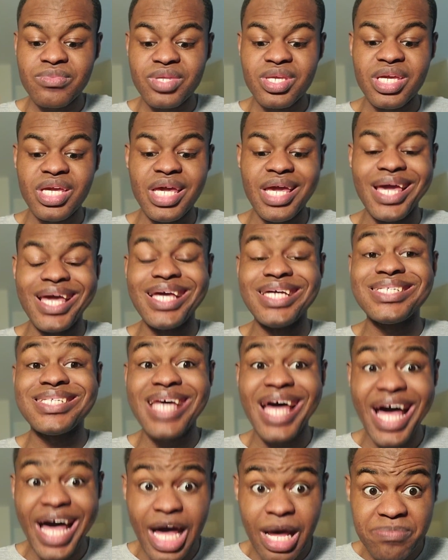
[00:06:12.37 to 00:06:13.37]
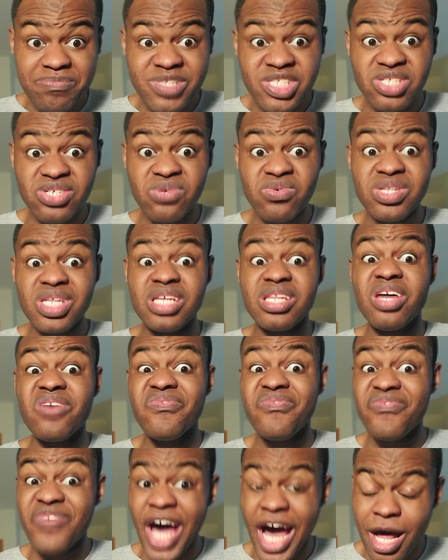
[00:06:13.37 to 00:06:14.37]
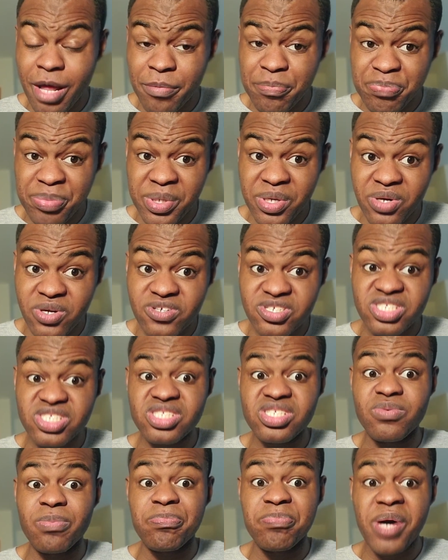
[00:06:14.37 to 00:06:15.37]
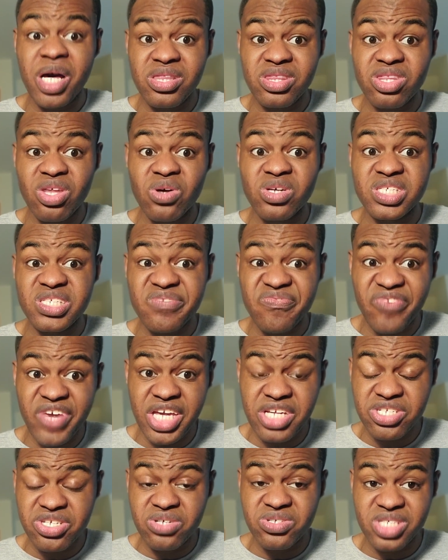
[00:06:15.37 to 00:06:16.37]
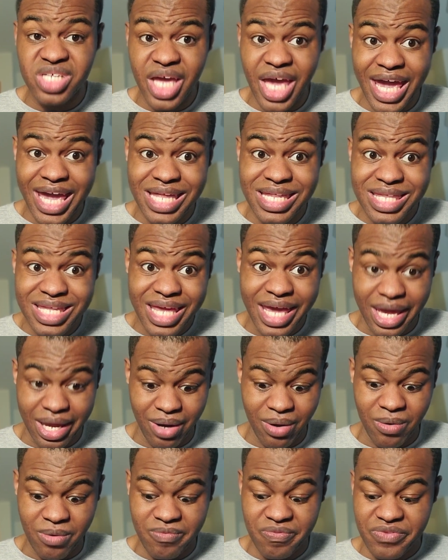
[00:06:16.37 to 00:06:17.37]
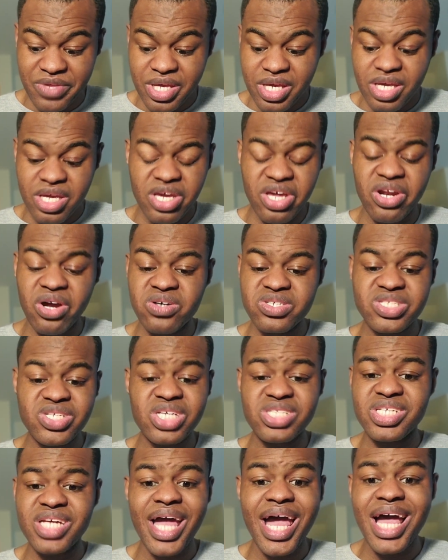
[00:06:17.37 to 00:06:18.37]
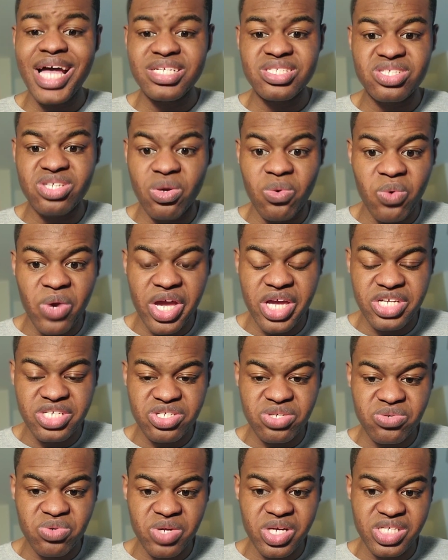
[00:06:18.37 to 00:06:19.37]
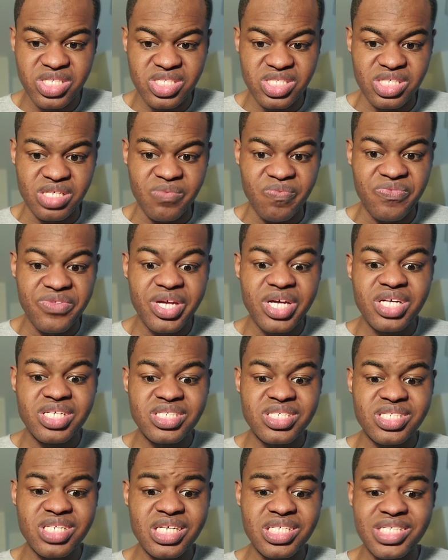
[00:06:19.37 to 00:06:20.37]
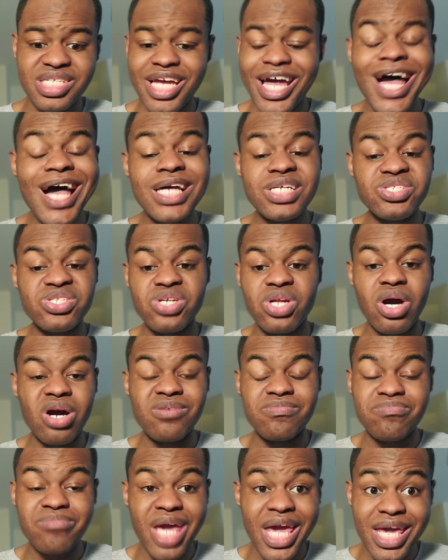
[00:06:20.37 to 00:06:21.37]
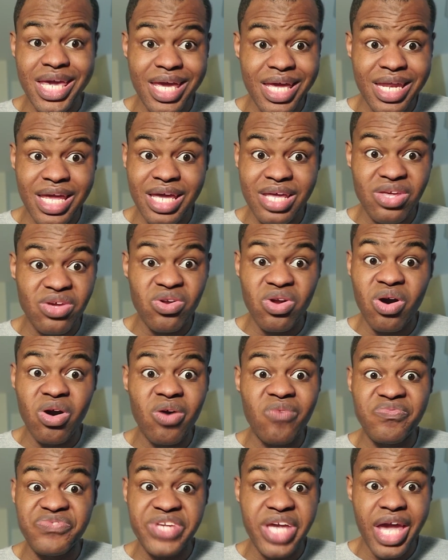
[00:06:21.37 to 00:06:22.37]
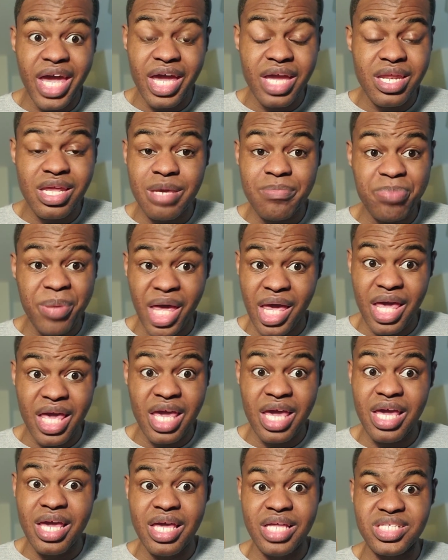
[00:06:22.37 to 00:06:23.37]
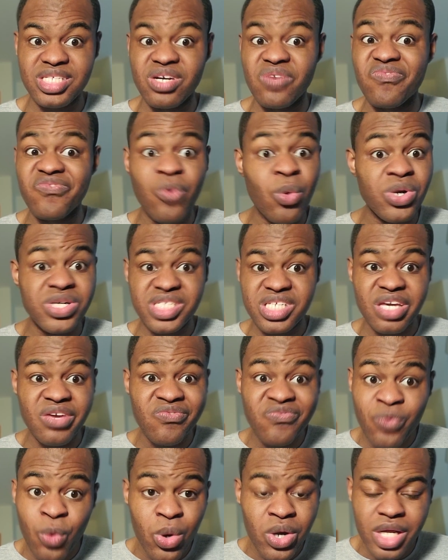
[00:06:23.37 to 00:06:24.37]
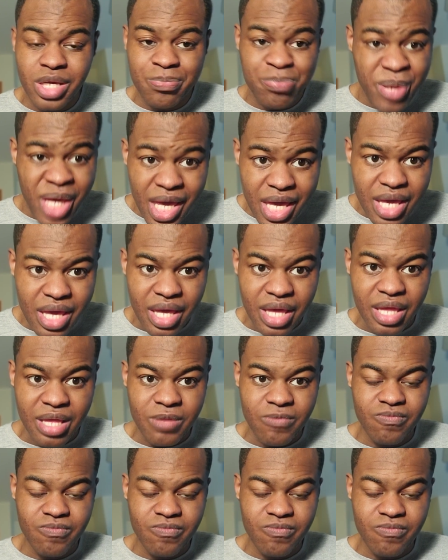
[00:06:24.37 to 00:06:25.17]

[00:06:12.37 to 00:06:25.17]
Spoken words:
it is up to the developers to put those features in there. You know, such as the ray tracing. Such as, you know, making it, you know, 1080p to 1440p.